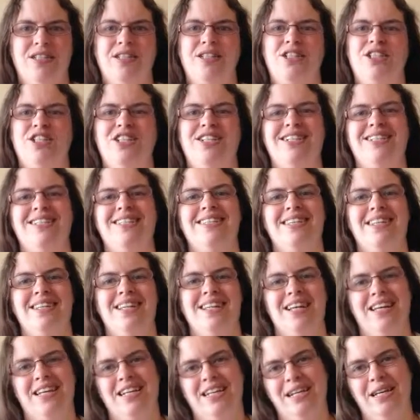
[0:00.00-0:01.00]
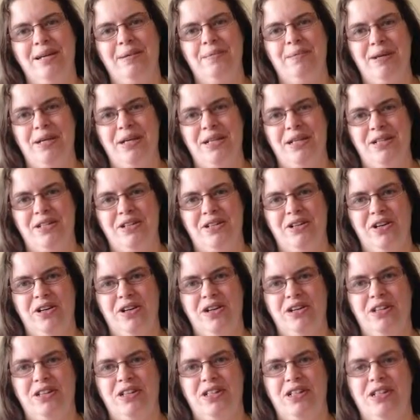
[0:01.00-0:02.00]
She doesn't like it being
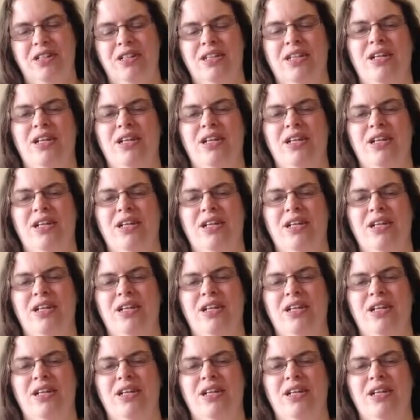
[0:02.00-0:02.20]
dark.